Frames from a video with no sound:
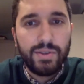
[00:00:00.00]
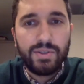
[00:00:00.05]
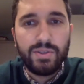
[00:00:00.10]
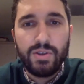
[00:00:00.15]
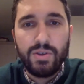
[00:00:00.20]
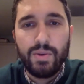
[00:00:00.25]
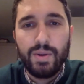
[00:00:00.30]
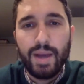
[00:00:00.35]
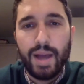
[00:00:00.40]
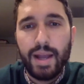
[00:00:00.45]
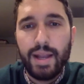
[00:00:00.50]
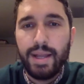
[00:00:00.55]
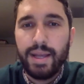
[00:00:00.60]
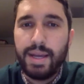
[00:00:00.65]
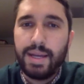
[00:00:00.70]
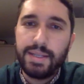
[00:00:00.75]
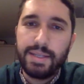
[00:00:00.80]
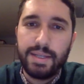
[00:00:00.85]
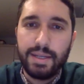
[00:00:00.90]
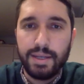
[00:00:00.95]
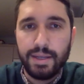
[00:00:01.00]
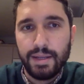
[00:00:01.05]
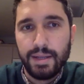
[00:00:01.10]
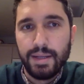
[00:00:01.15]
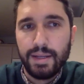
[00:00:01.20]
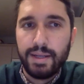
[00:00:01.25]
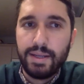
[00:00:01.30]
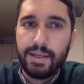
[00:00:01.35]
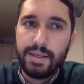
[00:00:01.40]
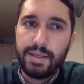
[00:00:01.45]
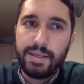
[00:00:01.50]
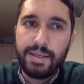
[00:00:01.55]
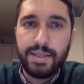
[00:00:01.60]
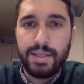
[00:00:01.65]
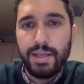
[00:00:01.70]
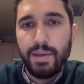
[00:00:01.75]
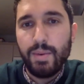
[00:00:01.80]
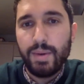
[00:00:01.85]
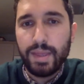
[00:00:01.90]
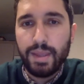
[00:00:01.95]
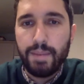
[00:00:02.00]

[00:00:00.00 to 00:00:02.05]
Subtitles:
so you kind of get to see what